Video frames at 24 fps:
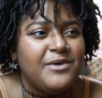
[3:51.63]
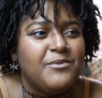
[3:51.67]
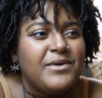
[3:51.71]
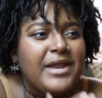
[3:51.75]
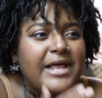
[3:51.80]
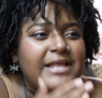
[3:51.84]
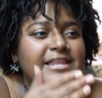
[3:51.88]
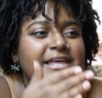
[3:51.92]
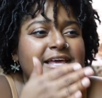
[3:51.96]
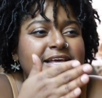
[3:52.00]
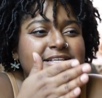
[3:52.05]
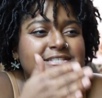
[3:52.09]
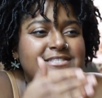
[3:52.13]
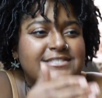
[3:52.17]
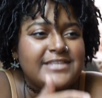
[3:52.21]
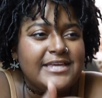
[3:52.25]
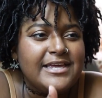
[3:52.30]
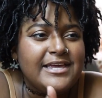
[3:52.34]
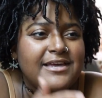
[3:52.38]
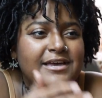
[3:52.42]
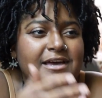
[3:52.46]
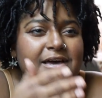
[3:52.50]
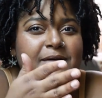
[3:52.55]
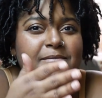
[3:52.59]
When I like
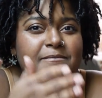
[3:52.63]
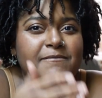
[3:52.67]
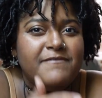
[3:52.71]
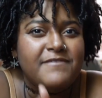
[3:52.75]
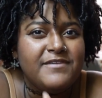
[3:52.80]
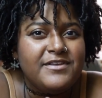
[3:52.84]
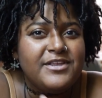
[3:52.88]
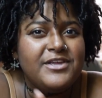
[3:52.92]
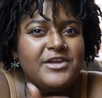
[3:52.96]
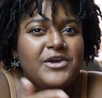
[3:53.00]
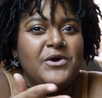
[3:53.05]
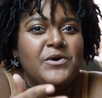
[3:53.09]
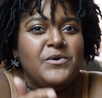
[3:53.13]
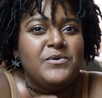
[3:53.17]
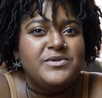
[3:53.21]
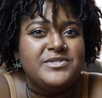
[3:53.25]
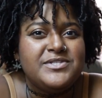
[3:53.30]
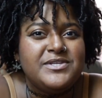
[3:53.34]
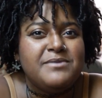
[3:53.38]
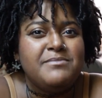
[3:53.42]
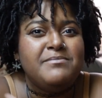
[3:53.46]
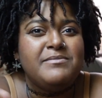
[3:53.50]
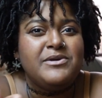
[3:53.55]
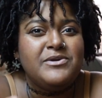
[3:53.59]
sync a video
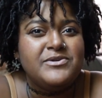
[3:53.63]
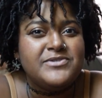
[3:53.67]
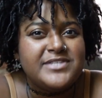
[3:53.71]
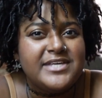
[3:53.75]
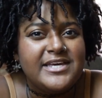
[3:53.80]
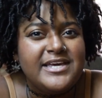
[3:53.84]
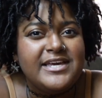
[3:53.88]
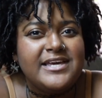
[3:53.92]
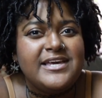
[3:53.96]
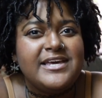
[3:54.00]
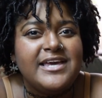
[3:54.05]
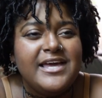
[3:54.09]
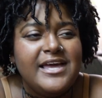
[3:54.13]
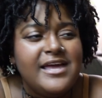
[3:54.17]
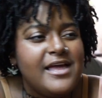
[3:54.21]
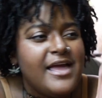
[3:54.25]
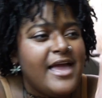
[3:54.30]
to music